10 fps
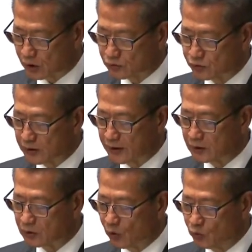
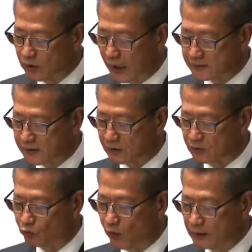HKIA's
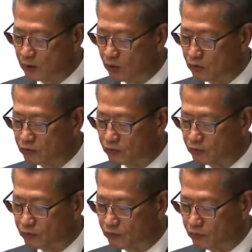capability in handling high
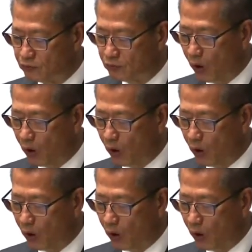value